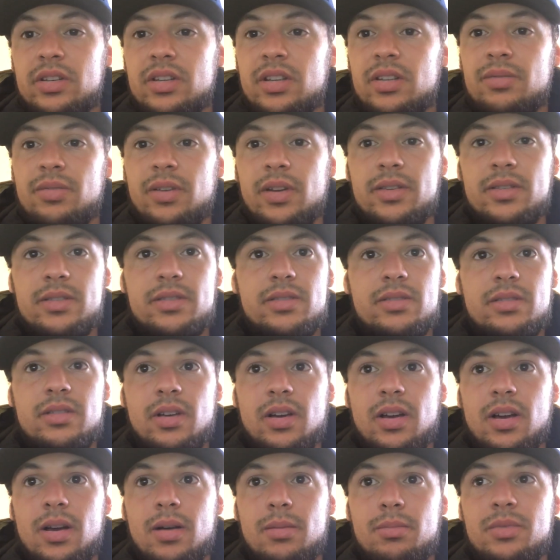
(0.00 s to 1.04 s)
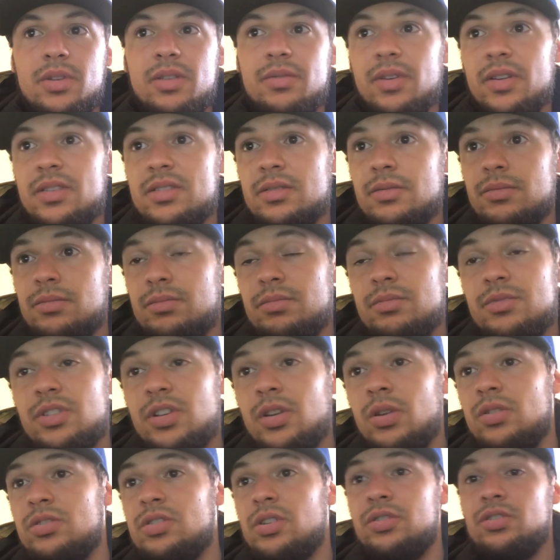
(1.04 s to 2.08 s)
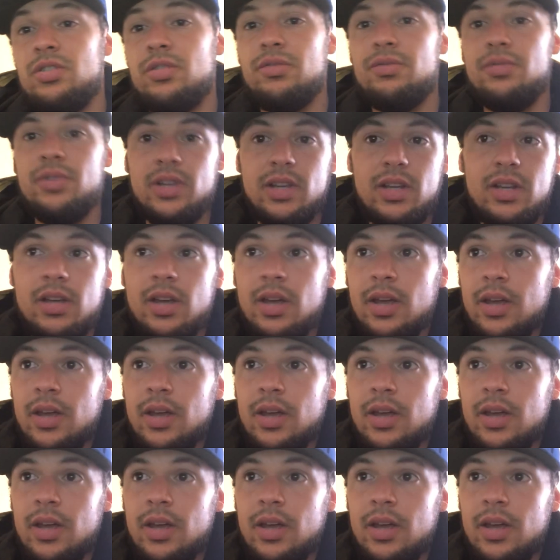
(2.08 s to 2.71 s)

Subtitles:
defensive skills on your feet,